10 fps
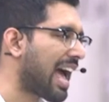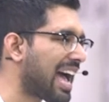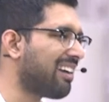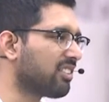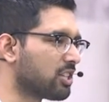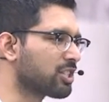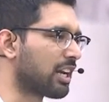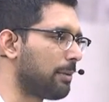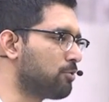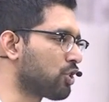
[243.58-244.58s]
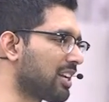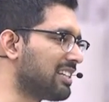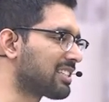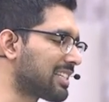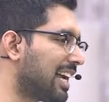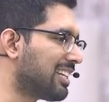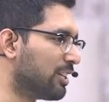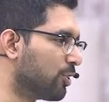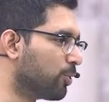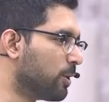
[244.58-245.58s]
have the scripture inside
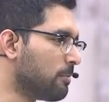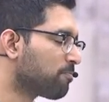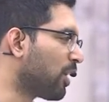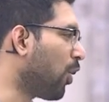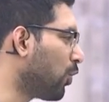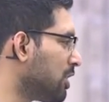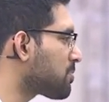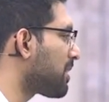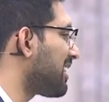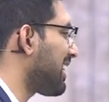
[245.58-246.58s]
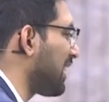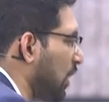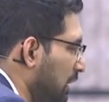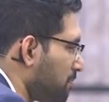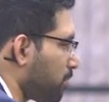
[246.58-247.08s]
you, the Holy Spirit cannot